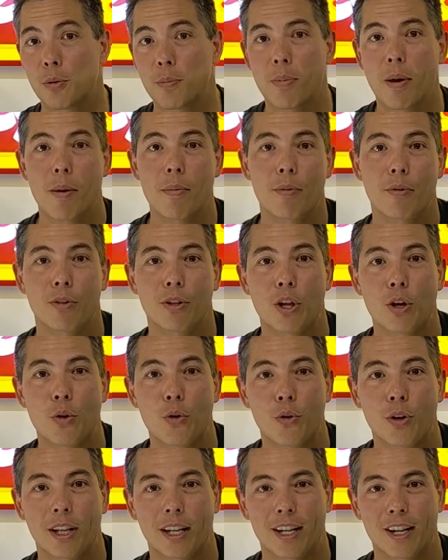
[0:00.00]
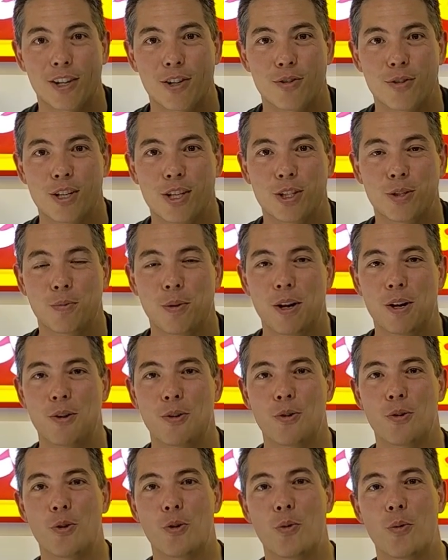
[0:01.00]
maybe you're in the Nordic countries, Sweden or
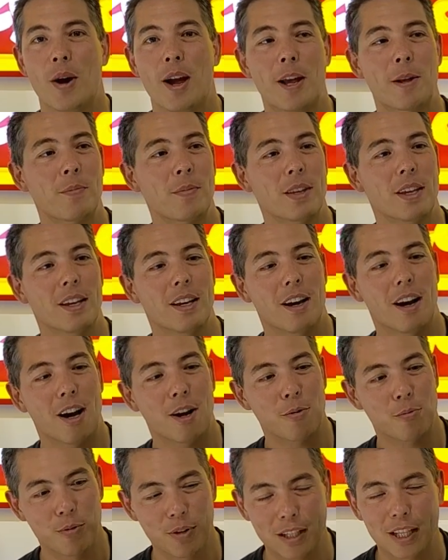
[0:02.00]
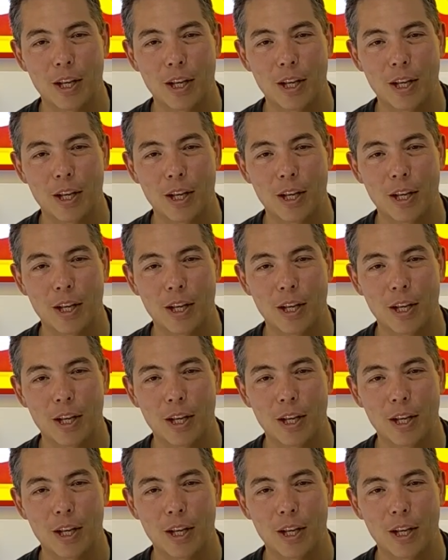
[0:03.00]
Norway, I really